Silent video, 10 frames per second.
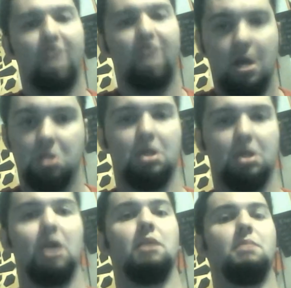of
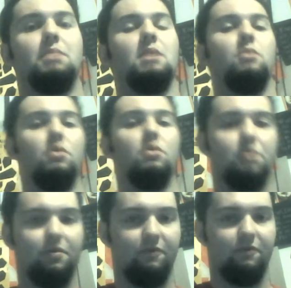educating people
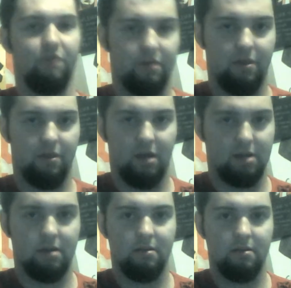to free
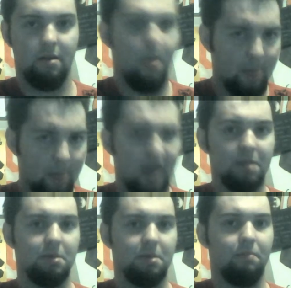think.
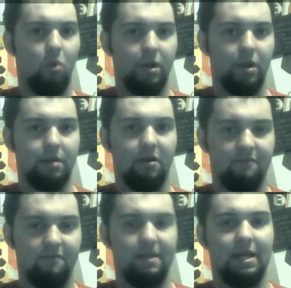That is the point
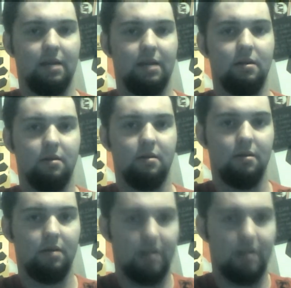of being
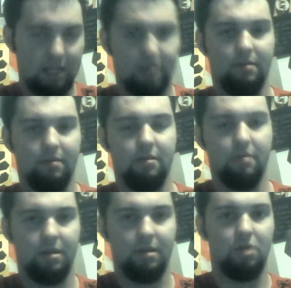in
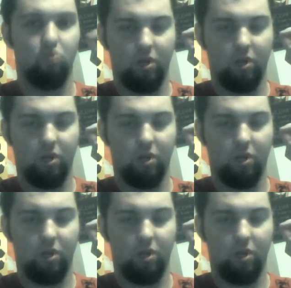that